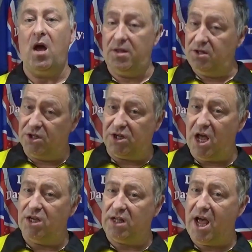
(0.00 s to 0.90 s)
And there's a
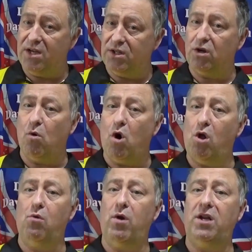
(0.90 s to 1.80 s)
set of stairs that go
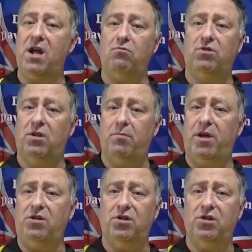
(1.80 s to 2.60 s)
all the way down to the beach